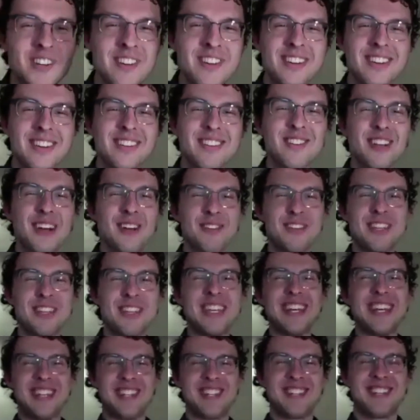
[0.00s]
Chef's
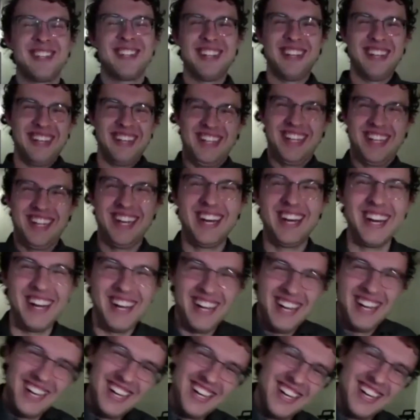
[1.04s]
kiss.
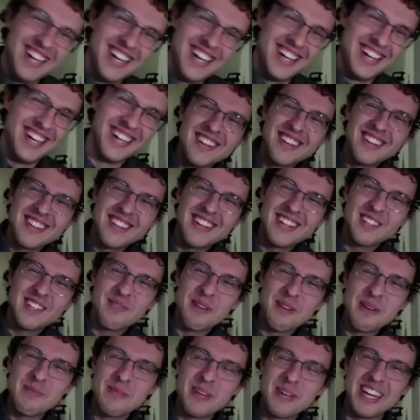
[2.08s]
That's
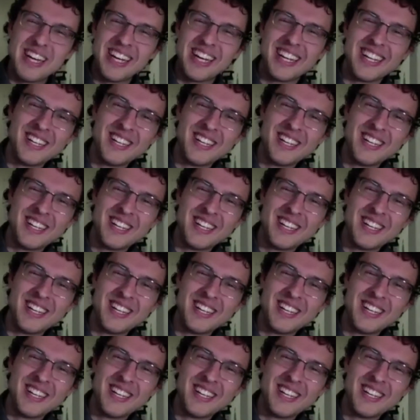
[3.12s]
my pick.